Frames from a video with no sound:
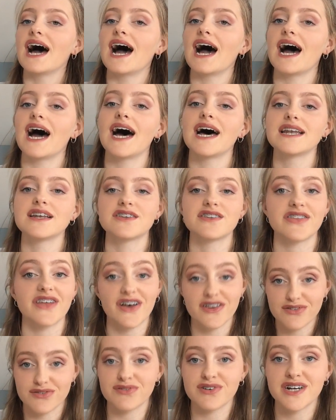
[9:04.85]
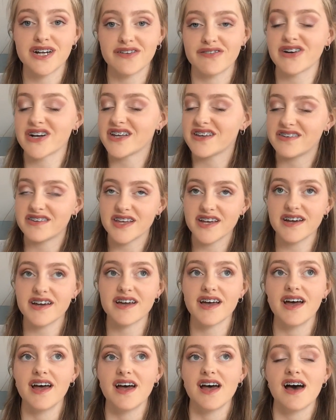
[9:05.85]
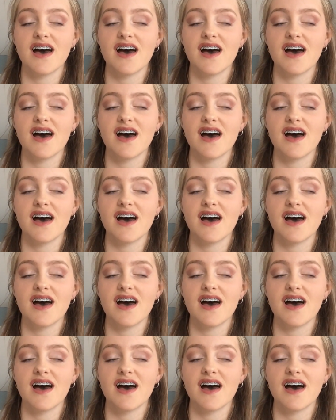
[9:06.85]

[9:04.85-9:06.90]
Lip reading: and so that's really, really sick.